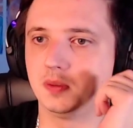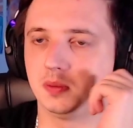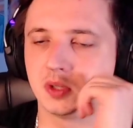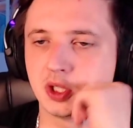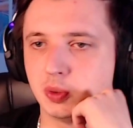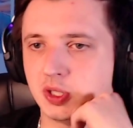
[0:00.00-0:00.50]

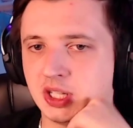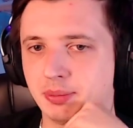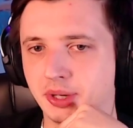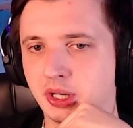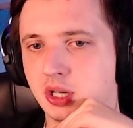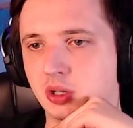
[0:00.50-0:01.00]
So what's
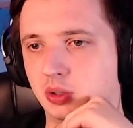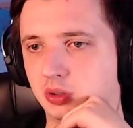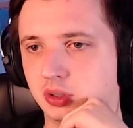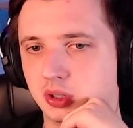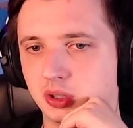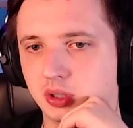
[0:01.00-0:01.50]
happening now?
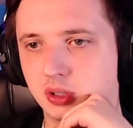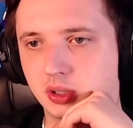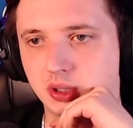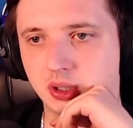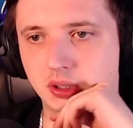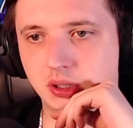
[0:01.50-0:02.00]

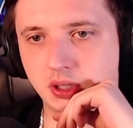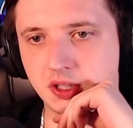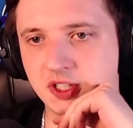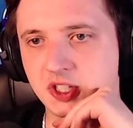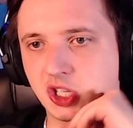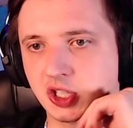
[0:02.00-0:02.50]
Is
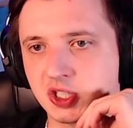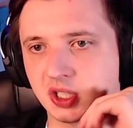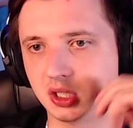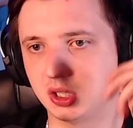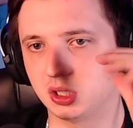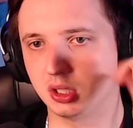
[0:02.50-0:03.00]
this just
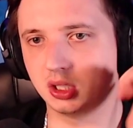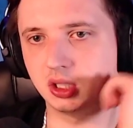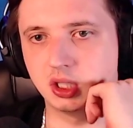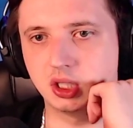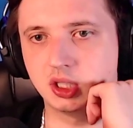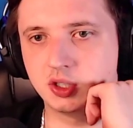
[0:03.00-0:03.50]
a
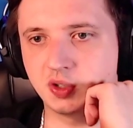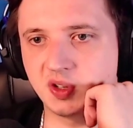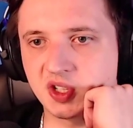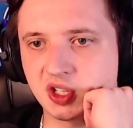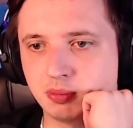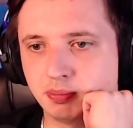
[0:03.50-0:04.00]

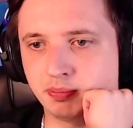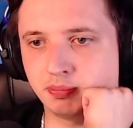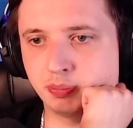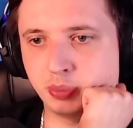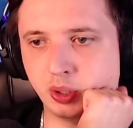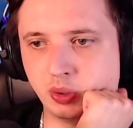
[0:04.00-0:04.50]
transition
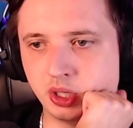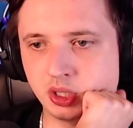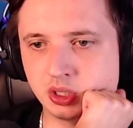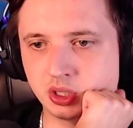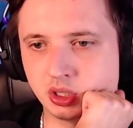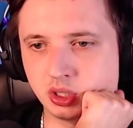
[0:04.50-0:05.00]
period?
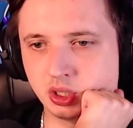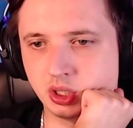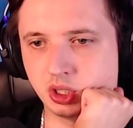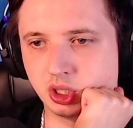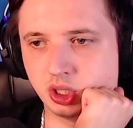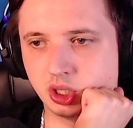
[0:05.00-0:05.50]

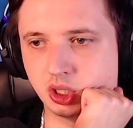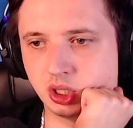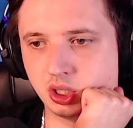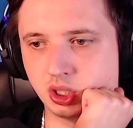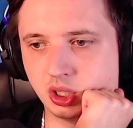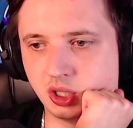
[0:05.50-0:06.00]

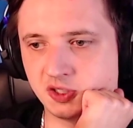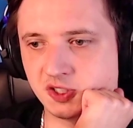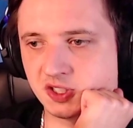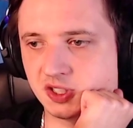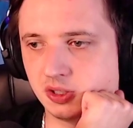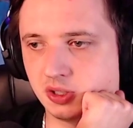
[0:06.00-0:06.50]
This is
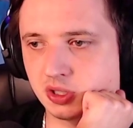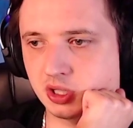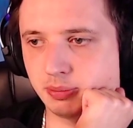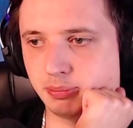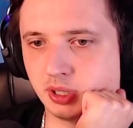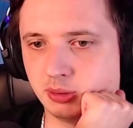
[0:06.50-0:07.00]
still in the
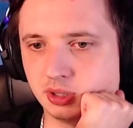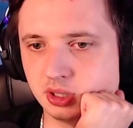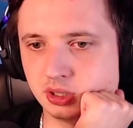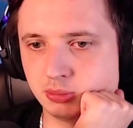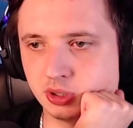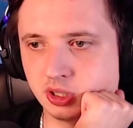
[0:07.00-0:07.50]
shop maybe,
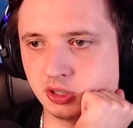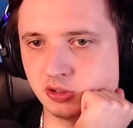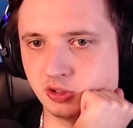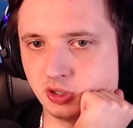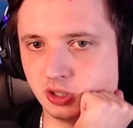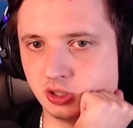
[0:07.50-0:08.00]

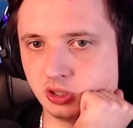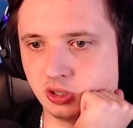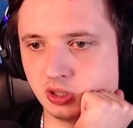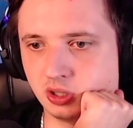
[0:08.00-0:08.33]
potentially, yeah.